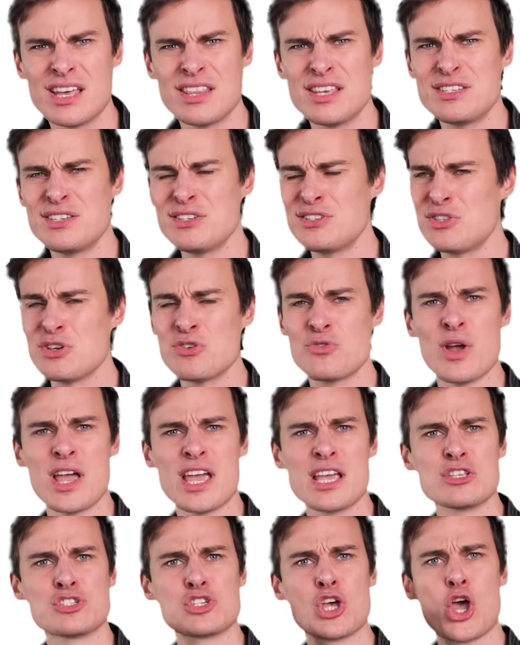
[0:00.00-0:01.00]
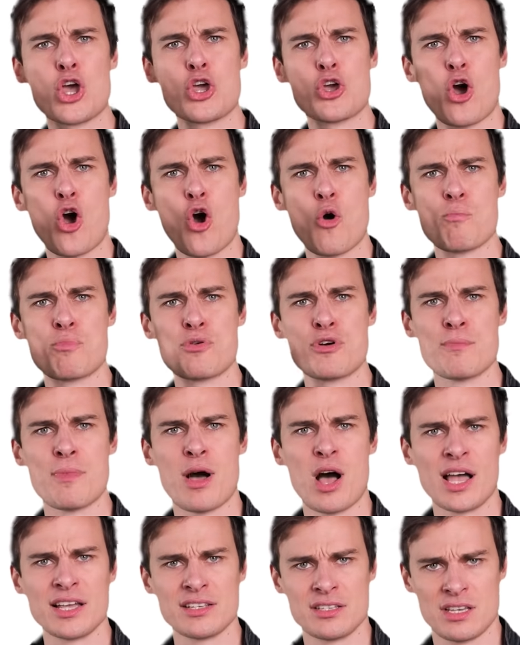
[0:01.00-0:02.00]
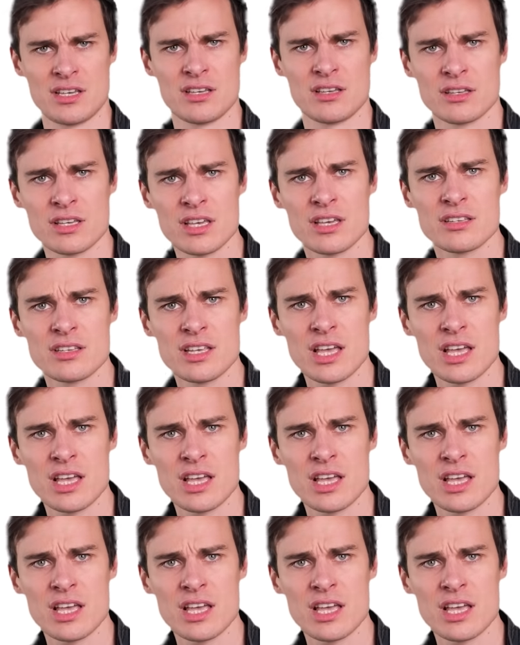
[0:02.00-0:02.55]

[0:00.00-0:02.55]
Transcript: This is the Greens compromising, you